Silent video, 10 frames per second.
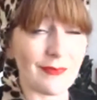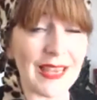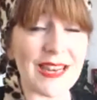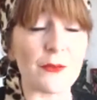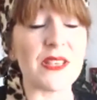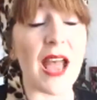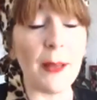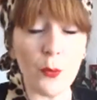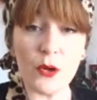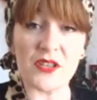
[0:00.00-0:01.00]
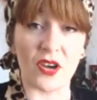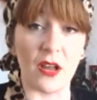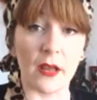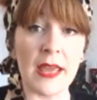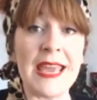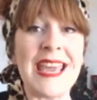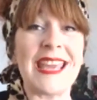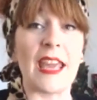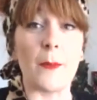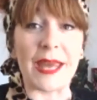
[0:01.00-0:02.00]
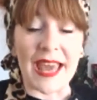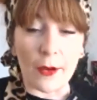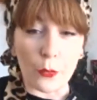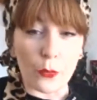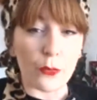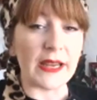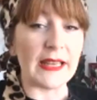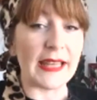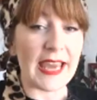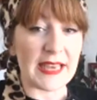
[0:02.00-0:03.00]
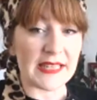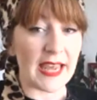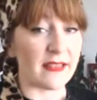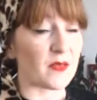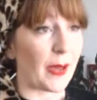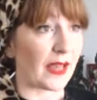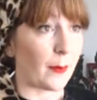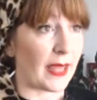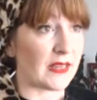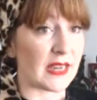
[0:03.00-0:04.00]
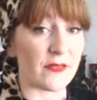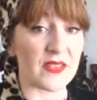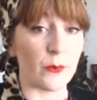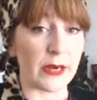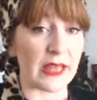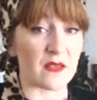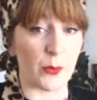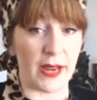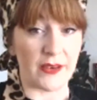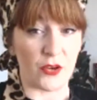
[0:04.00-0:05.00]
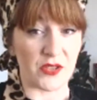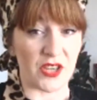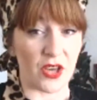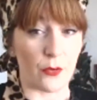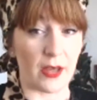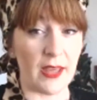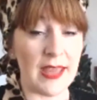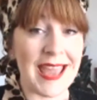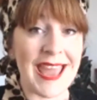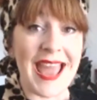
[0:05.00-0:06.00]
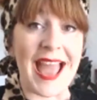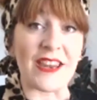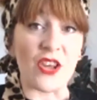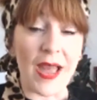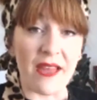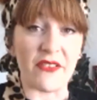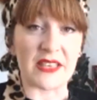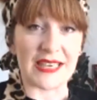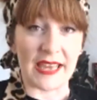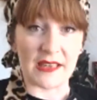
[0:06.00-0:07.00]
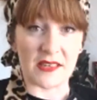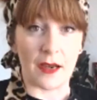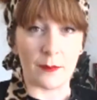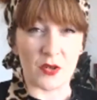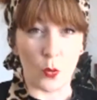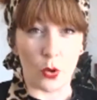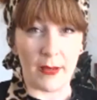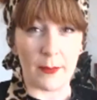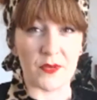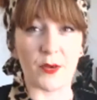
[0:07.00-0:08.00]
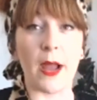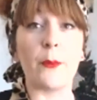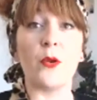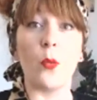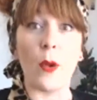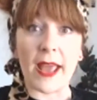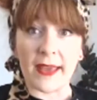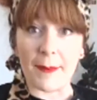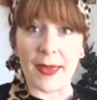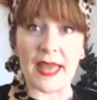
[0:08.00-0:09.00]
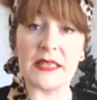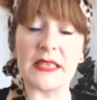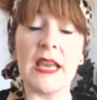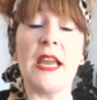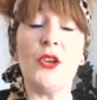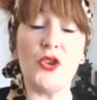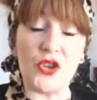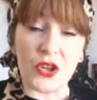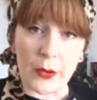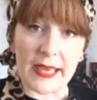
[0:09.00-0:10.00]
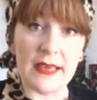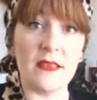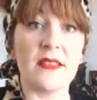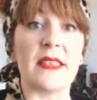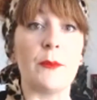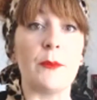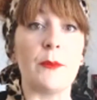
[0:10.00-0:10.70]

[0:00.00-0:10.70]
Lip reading: Now, upward dog can be a really intense back bend if somebody is brand new to yoga and you haven't taken time to warm up. So I would recommend doing some